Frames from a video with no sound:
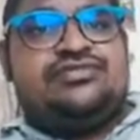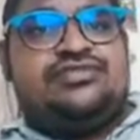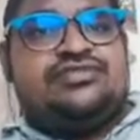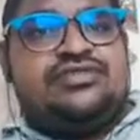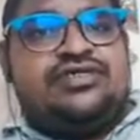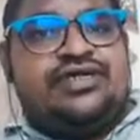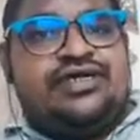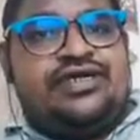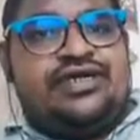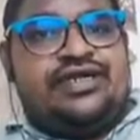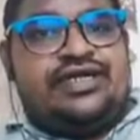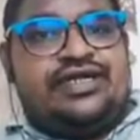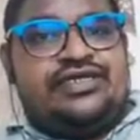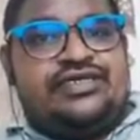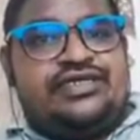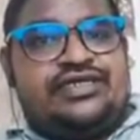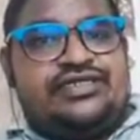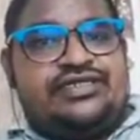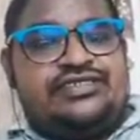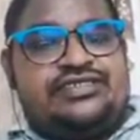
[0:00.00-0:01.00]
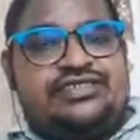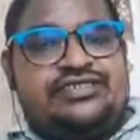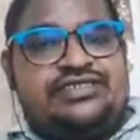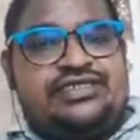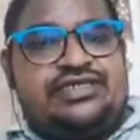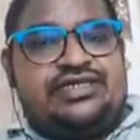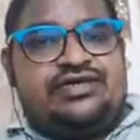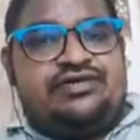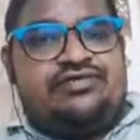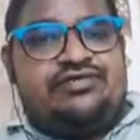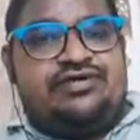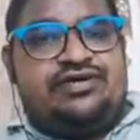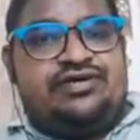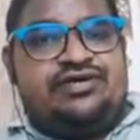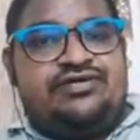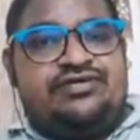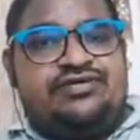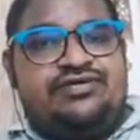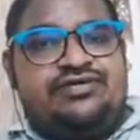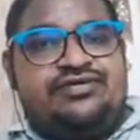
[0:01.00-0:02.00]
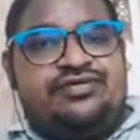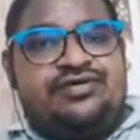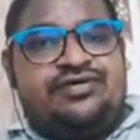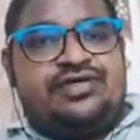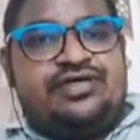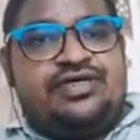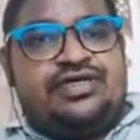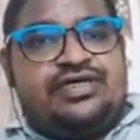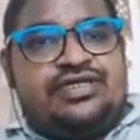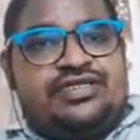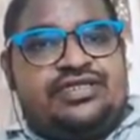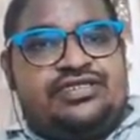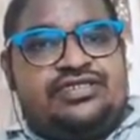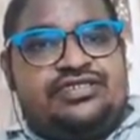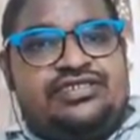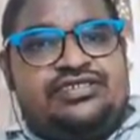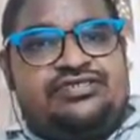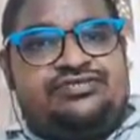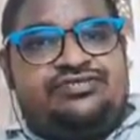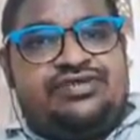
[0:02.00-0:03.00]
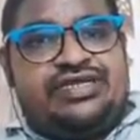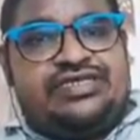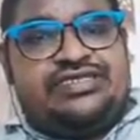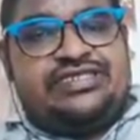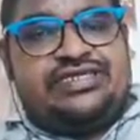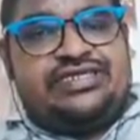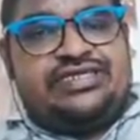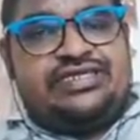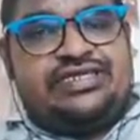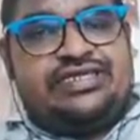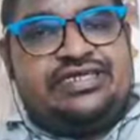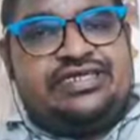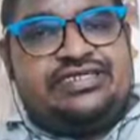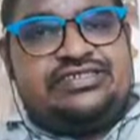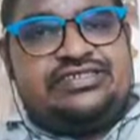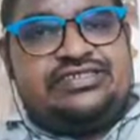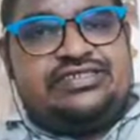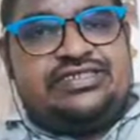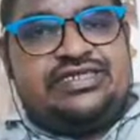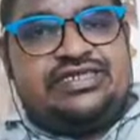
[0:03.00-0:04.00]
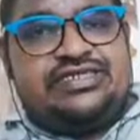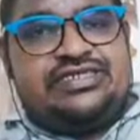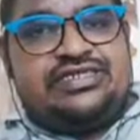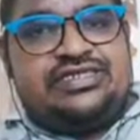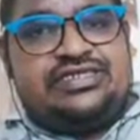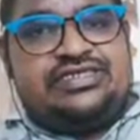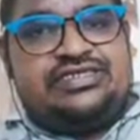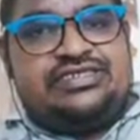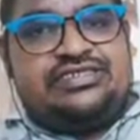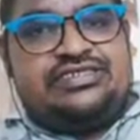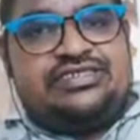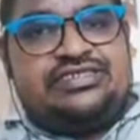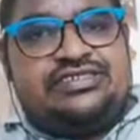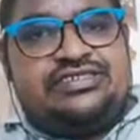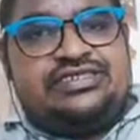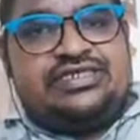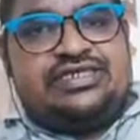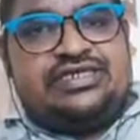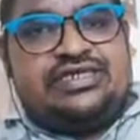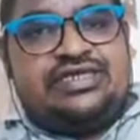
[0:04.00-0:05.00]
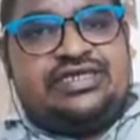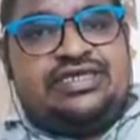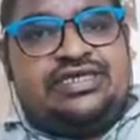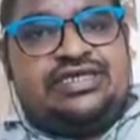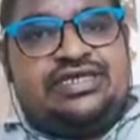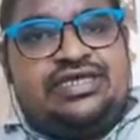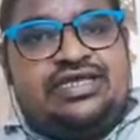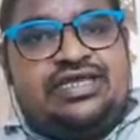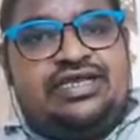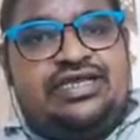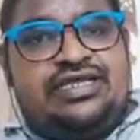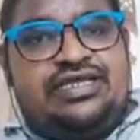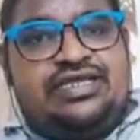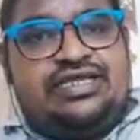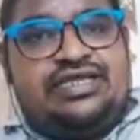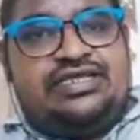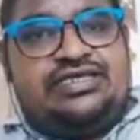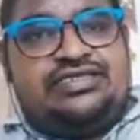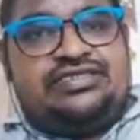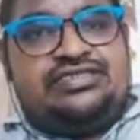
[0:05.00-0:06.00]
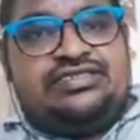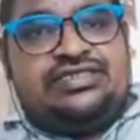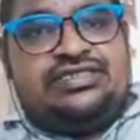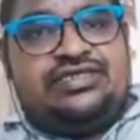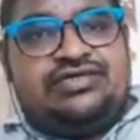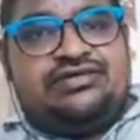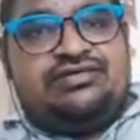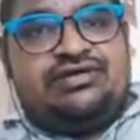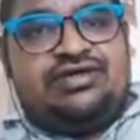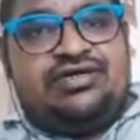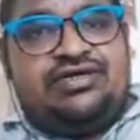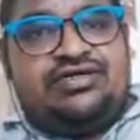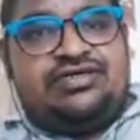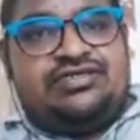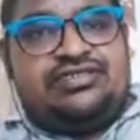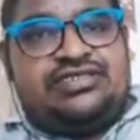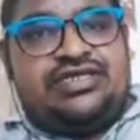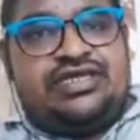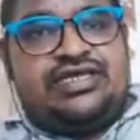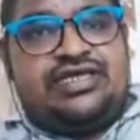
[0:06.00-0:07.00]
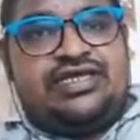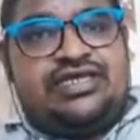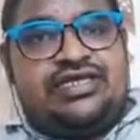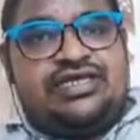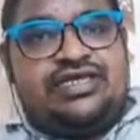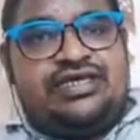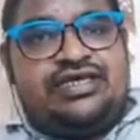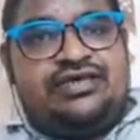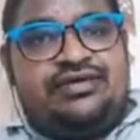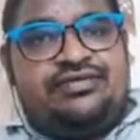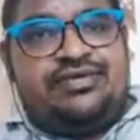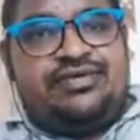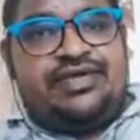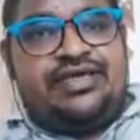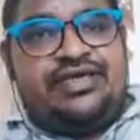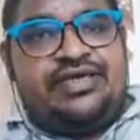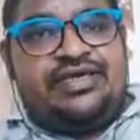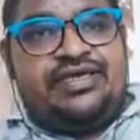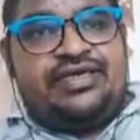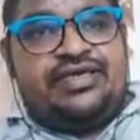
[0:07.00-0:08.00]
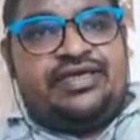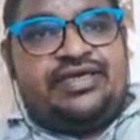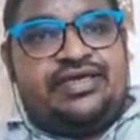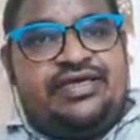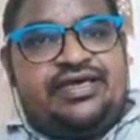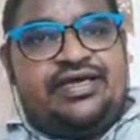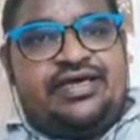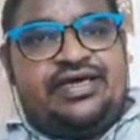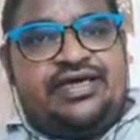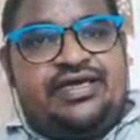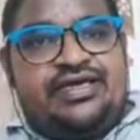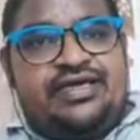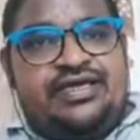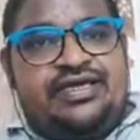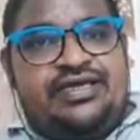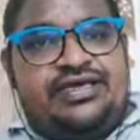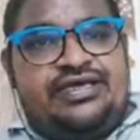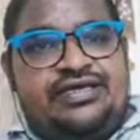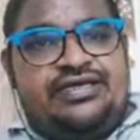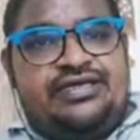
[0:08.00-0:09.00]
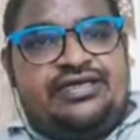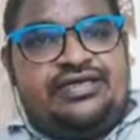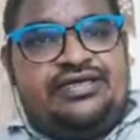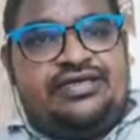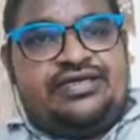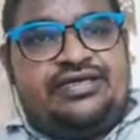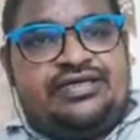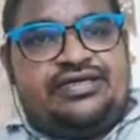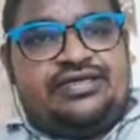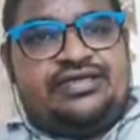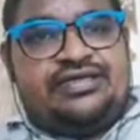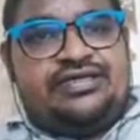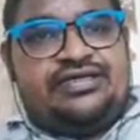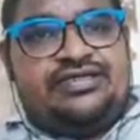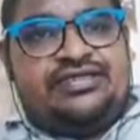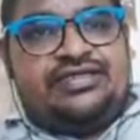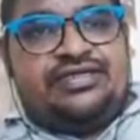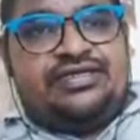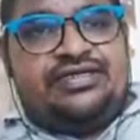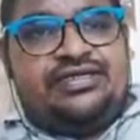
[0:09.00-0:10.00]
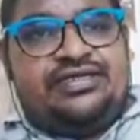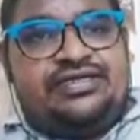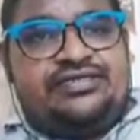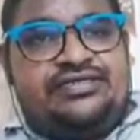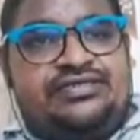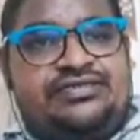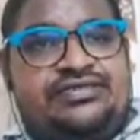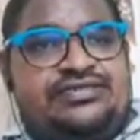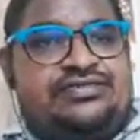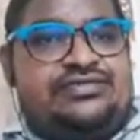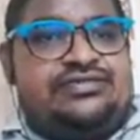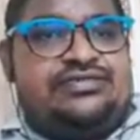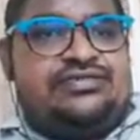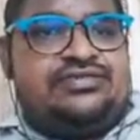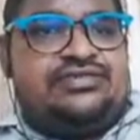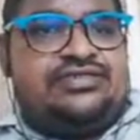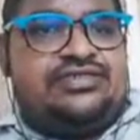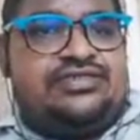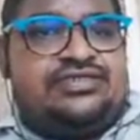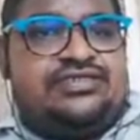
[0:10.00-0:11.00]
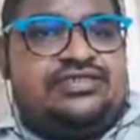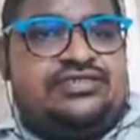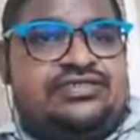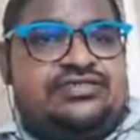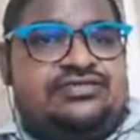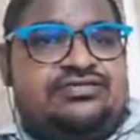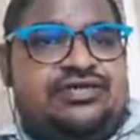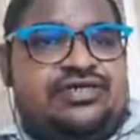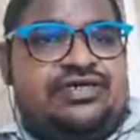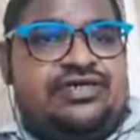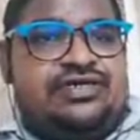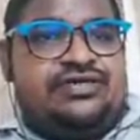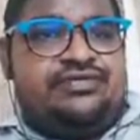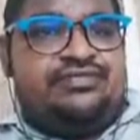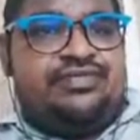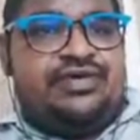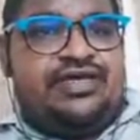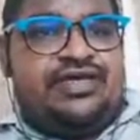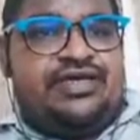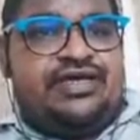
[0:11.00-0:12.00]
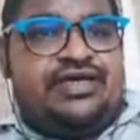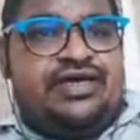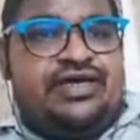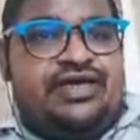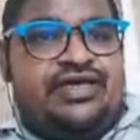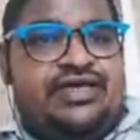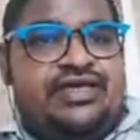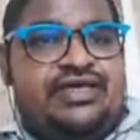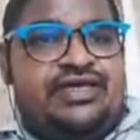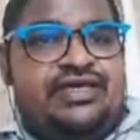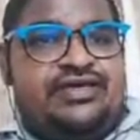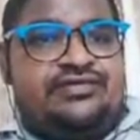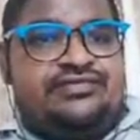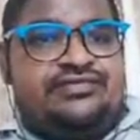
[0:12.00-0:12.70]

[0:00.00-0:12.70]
Inductance is equal to, this is flux linkage, inductance is LA is equal to psi A by IA, then this divided by IA